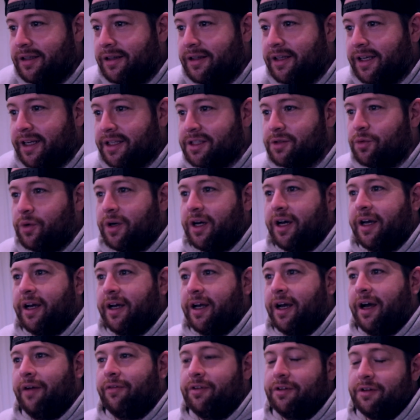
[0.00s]
That's why I
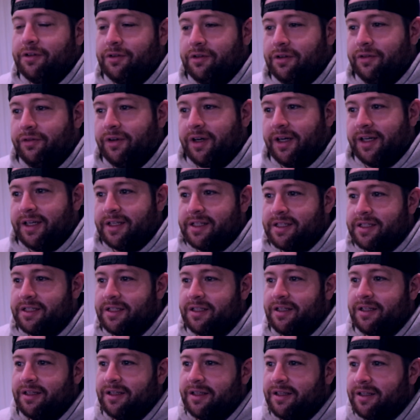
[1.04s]
have a new device.